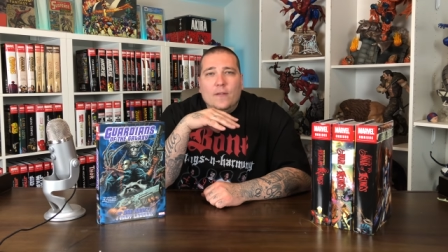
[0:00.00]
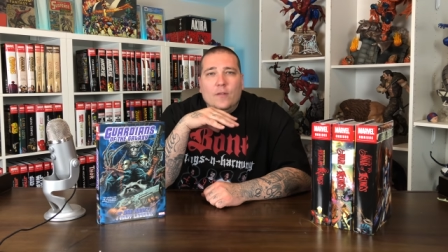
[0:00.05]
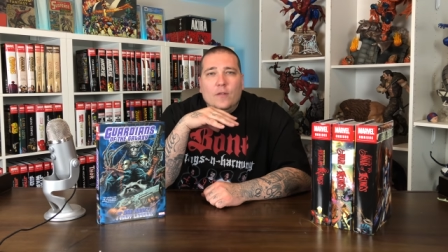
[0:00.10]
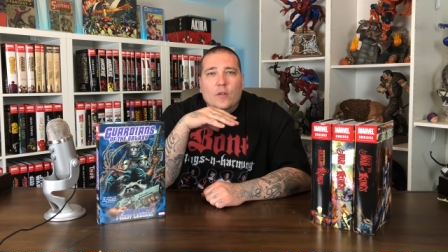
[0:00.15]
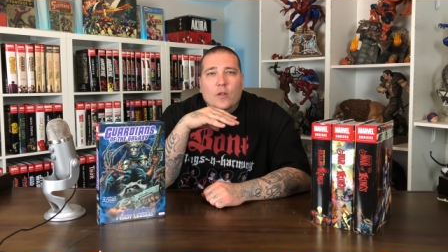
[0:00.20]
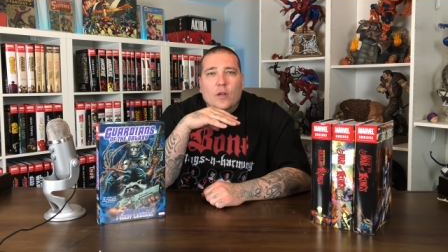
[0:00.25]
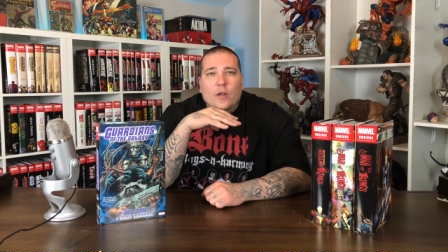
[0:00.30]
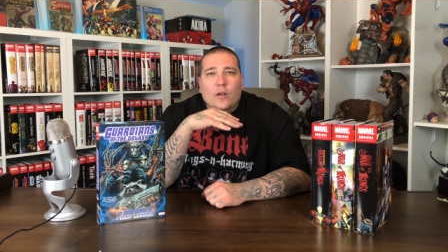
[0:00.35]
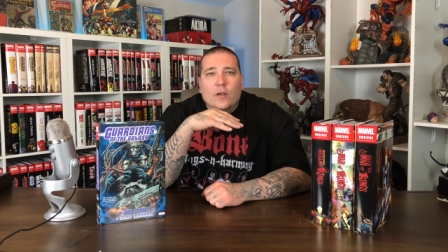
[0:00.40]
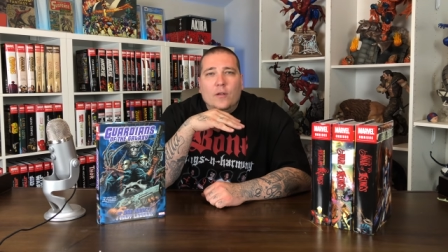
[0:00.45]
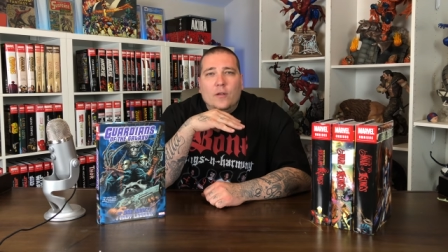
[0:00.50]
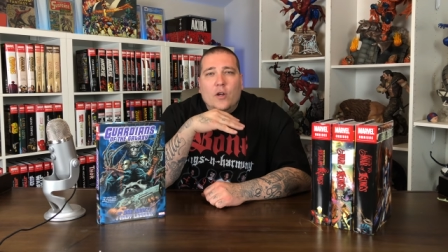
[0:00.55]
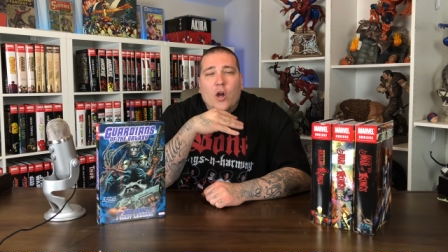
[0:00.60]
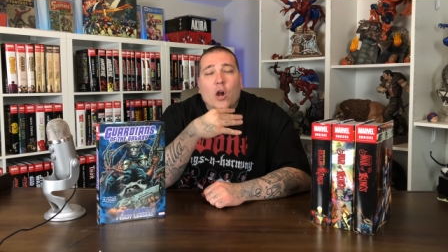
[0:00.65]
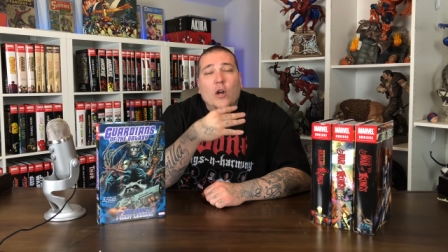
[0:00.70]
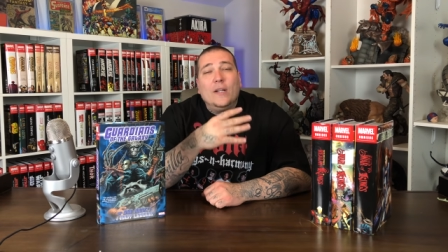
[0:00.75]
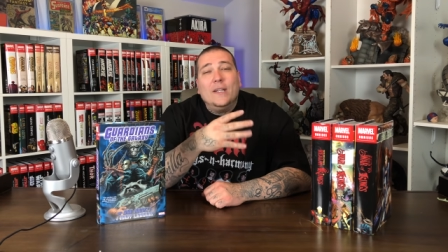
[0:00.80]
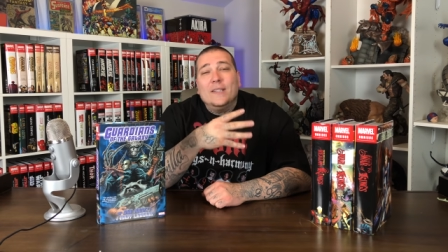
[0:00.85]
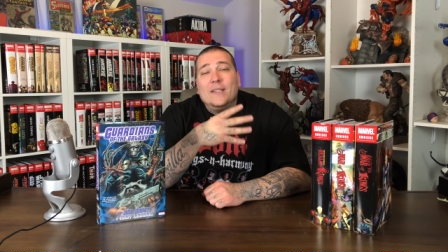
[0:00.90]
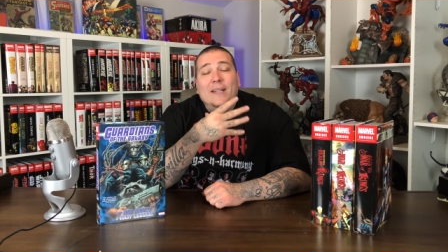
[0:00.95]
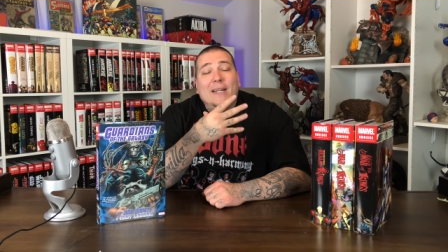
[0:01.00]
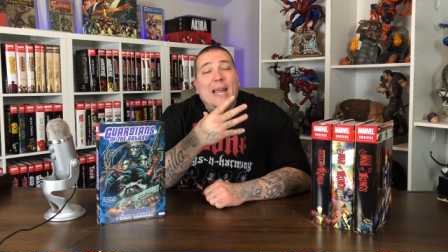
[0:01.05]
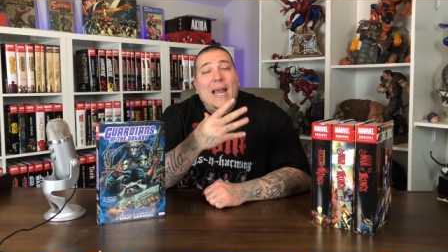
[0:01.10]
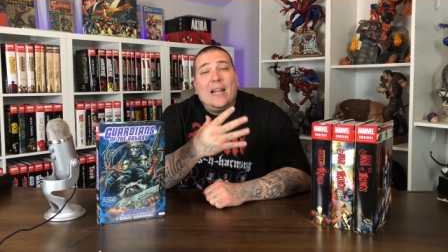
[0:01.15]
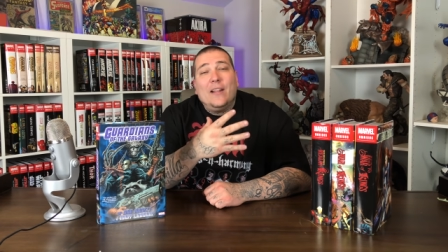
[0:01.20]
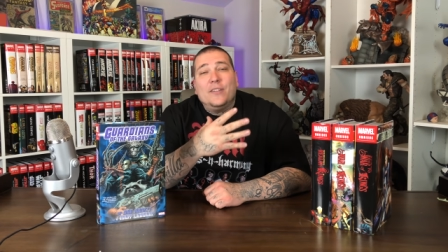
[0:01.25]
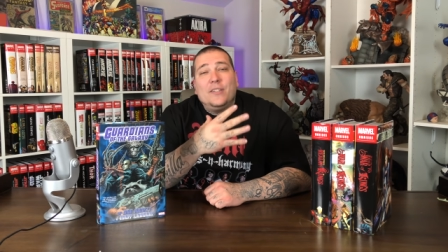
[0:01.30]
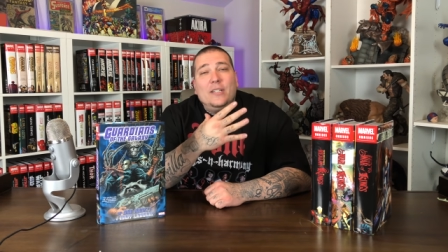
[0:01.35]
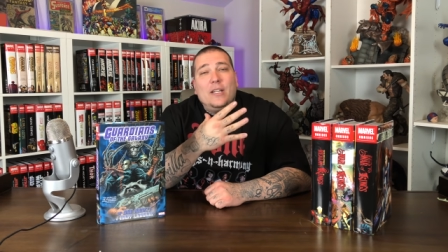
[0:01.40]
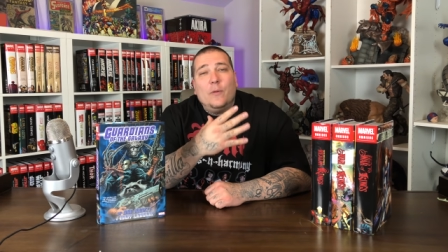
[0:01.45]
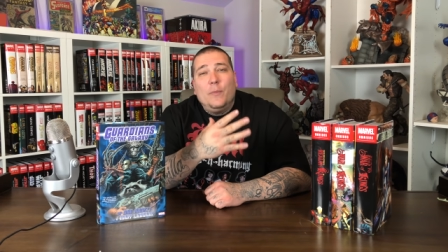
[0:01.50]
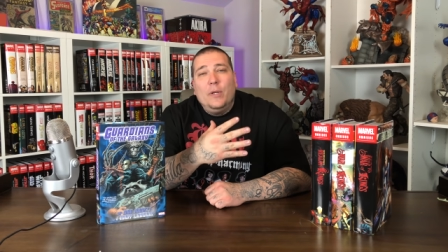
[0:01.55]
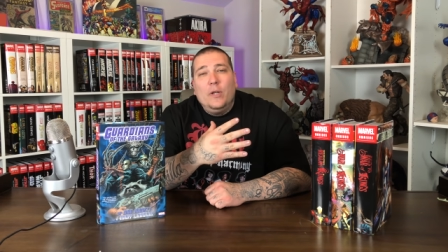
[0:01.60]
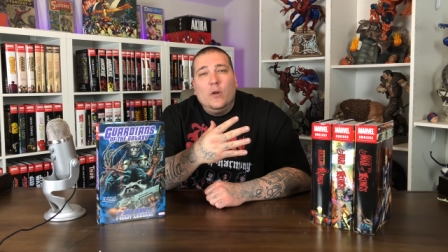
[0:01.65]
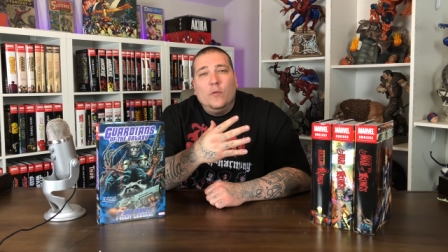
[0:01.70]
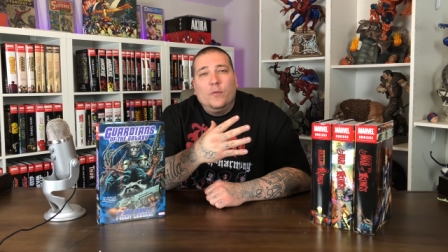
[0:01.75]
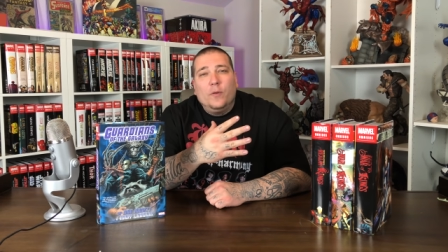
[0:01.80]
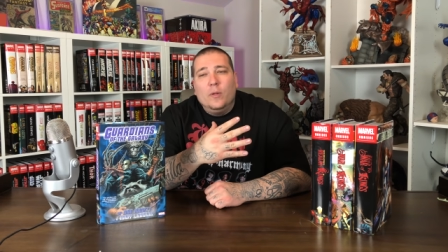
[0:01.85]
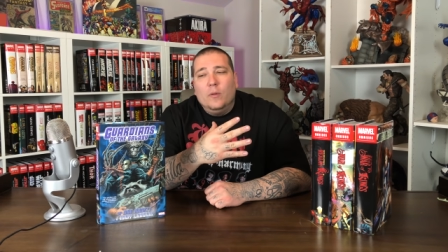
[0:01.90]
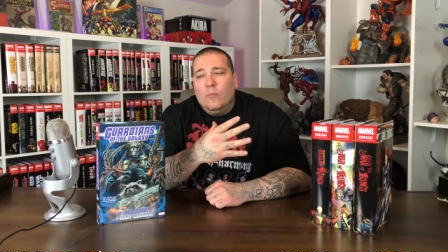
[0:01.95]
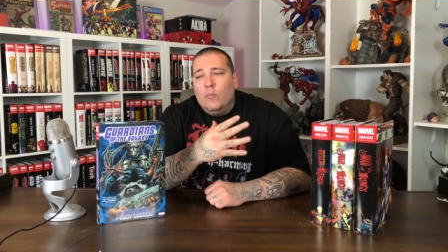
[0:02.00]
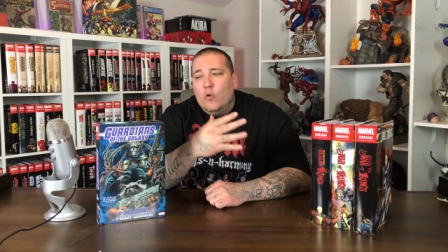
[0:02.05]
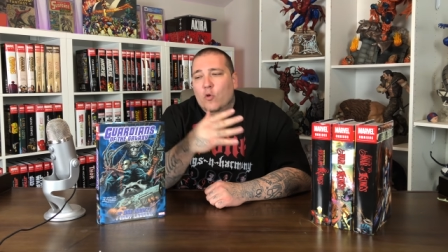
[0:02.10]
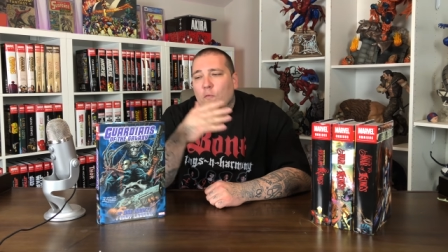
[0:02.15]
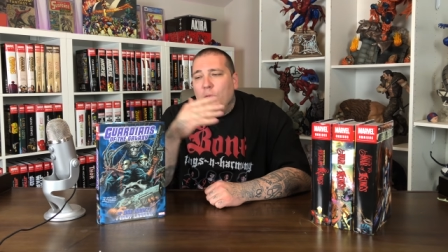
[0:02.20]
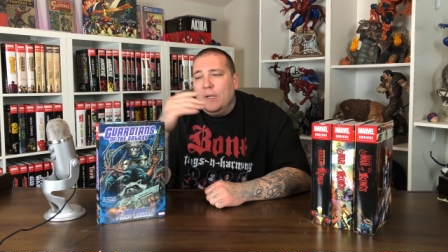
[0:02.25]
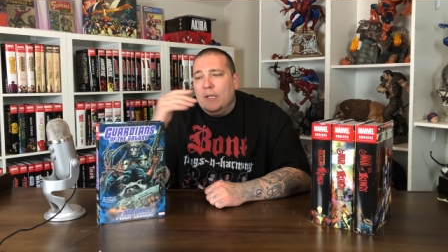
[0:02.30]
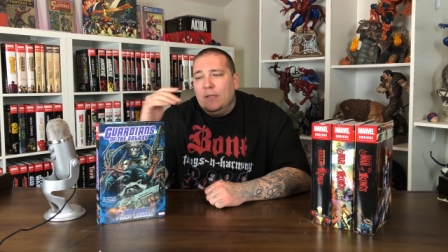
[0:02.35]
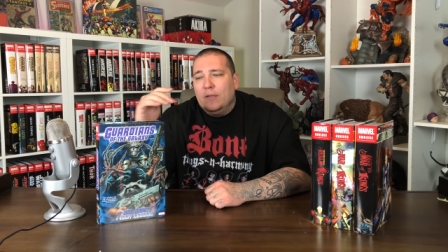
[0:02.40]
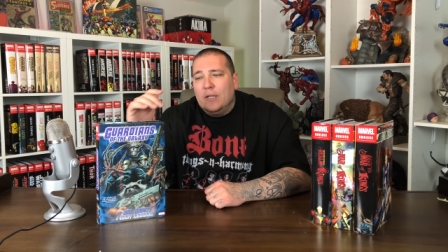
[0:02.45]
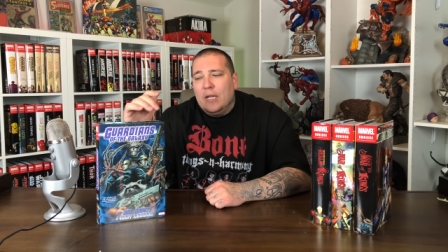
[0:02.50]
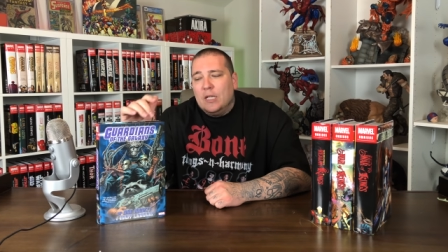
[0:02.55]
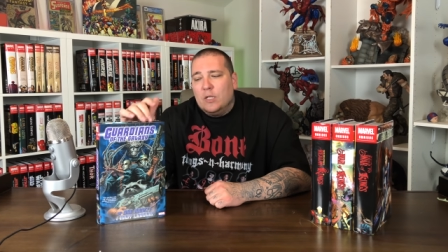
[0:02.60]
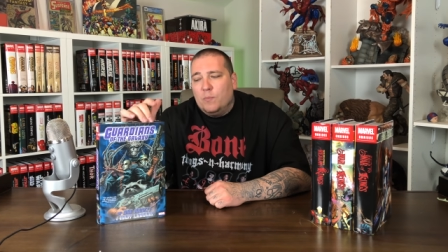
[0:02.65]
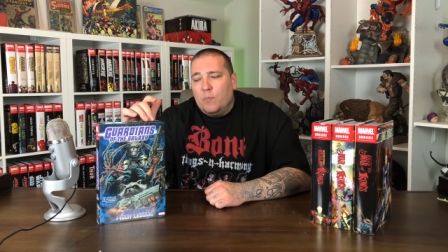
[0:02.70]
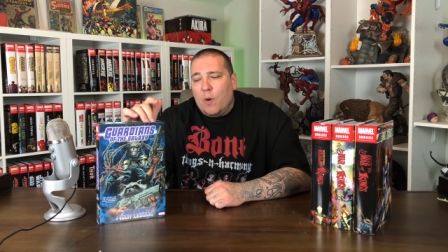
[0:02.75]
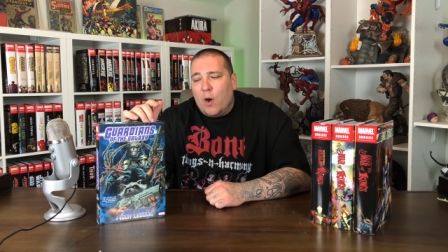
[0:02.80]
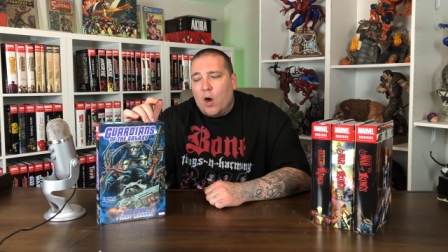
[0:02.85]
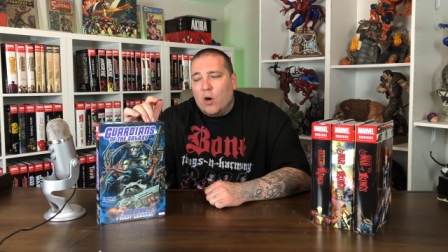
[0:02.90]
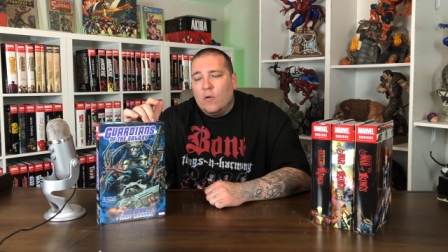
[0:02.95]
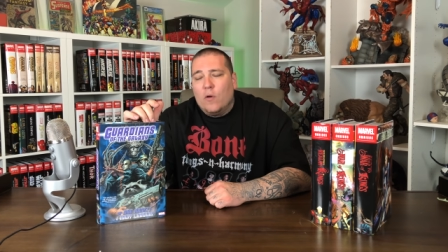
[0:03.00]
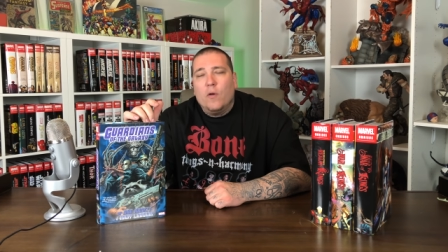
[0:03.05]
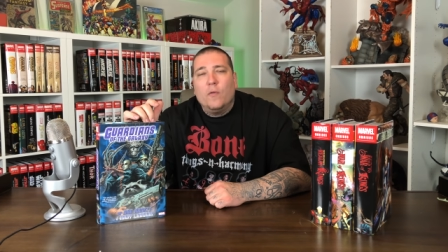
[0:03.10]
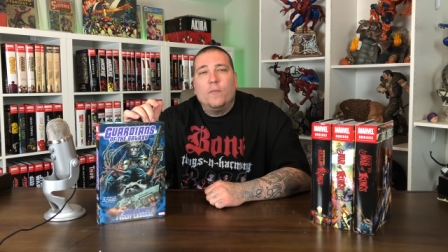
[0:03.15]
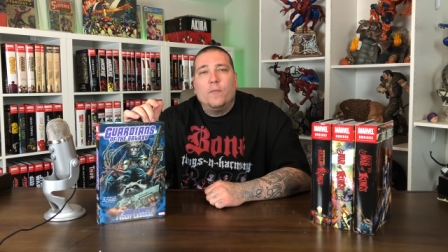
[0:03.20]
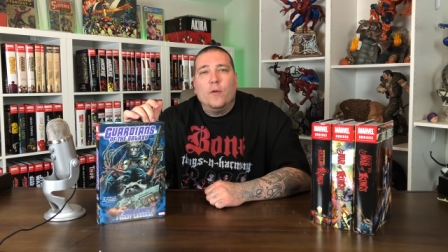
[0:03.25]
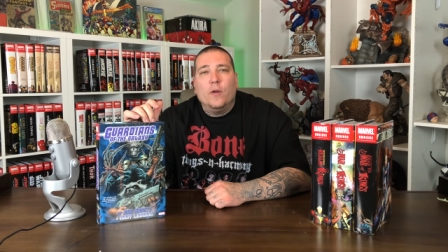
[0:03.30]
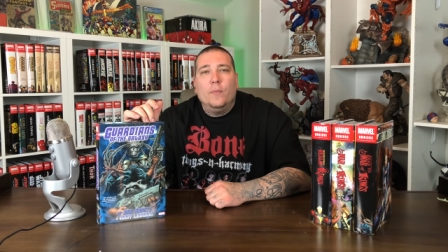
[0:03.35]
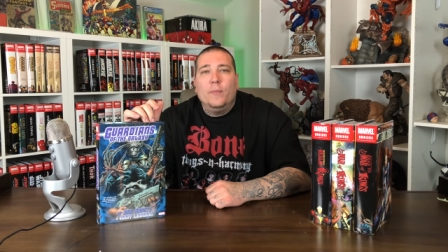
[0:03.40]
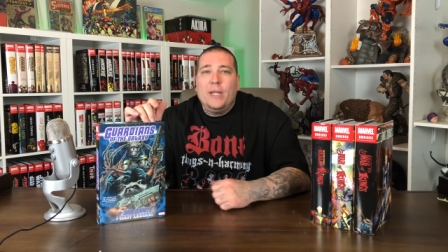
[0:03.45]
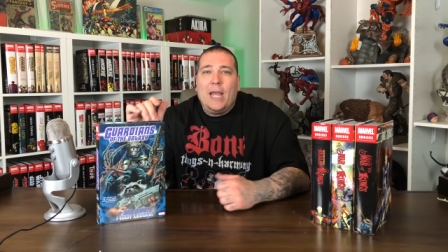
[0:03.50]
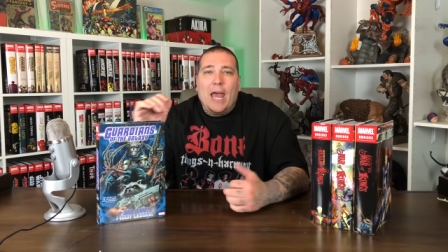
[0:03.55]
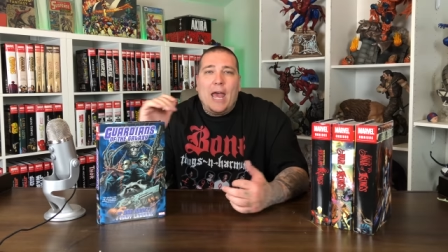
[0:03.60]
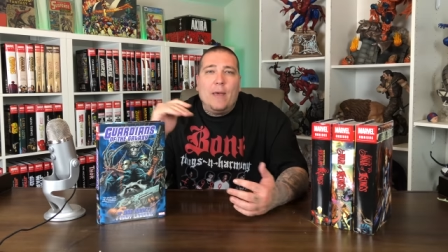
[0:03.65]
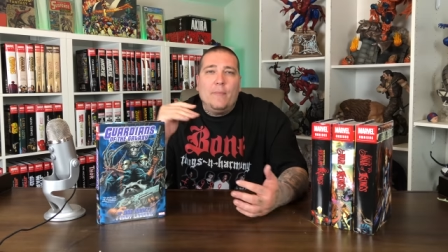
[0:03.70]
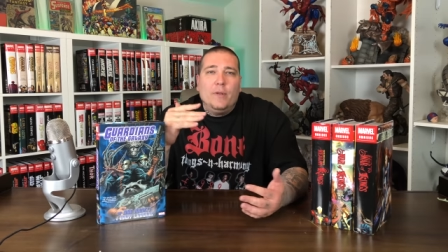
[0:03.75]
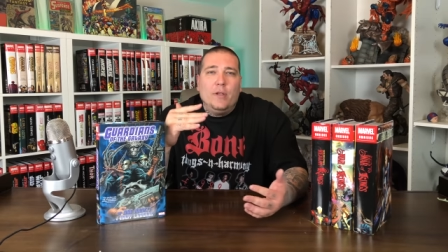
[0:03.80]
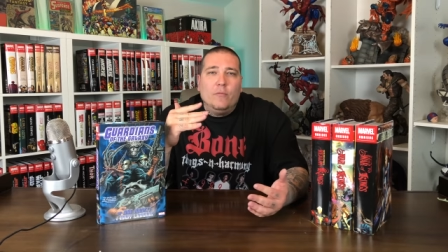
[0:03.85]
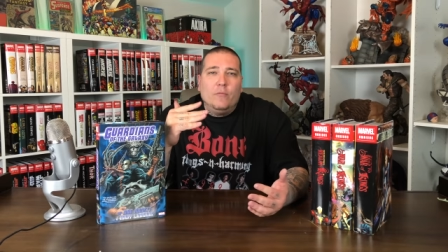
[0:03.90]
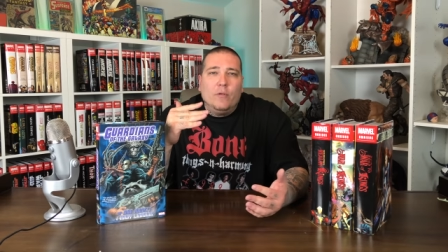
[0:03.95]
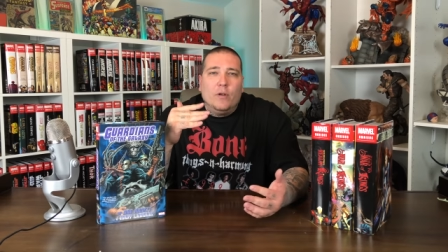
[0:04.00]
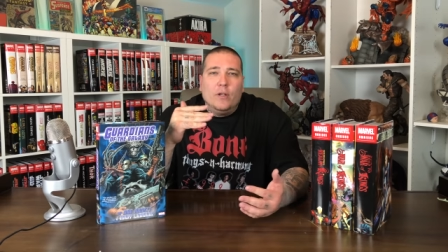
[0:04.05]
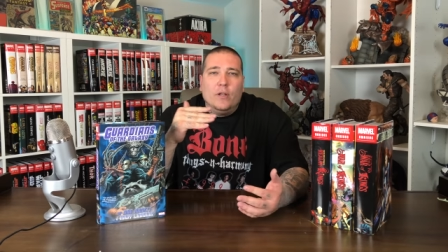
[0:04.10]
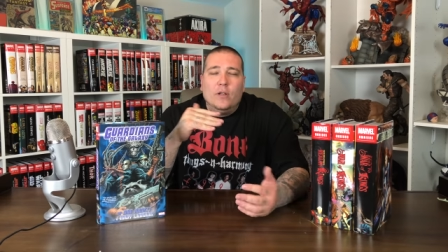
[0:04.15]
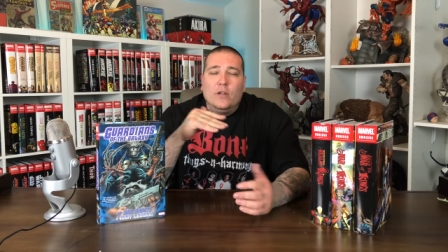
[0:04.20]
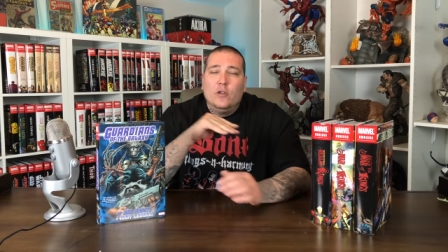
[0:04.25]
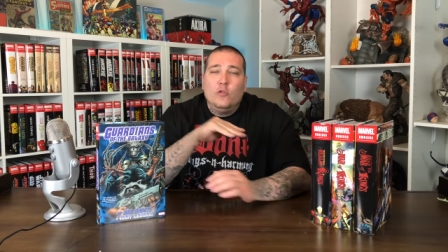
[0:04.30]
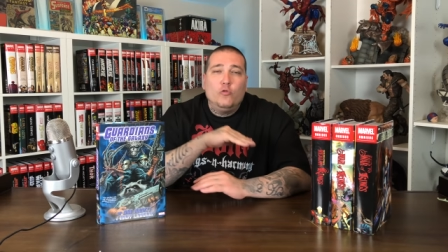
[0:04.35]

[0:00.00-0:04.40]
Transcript: the Guardians of the Galaxy that we know from the movies is borrowed from the Abnett run.